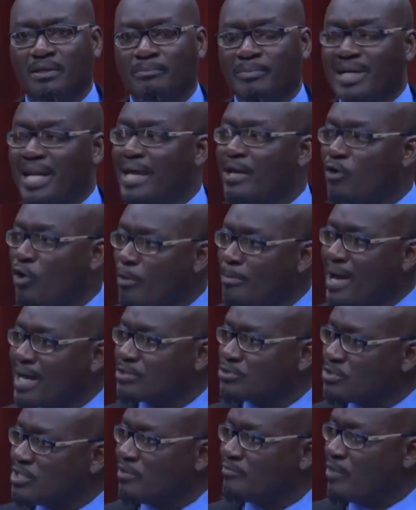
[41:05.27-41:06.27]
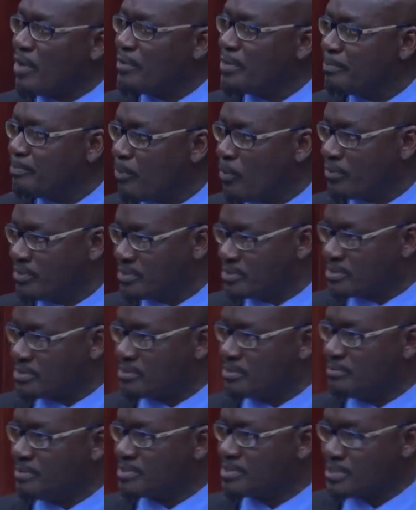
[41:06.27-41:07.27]
But I go back to the very point,
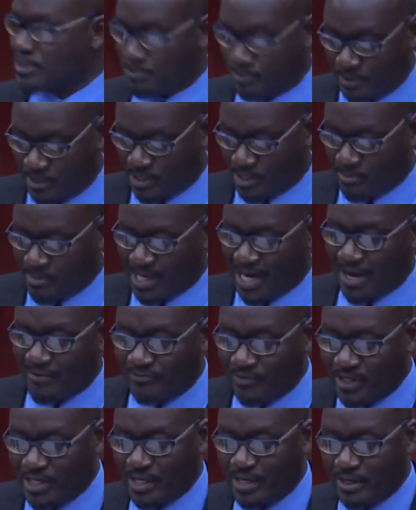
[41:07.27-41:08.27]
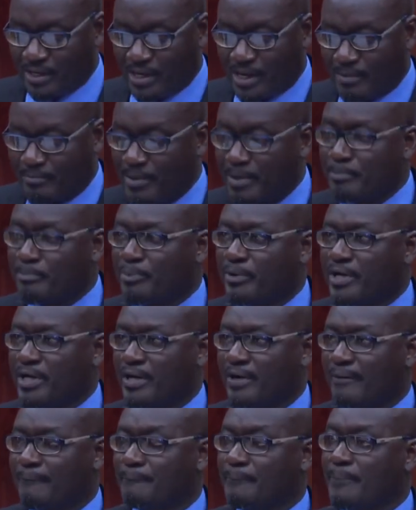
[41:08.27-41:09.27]
Mr. Speaker. Je vais en même point.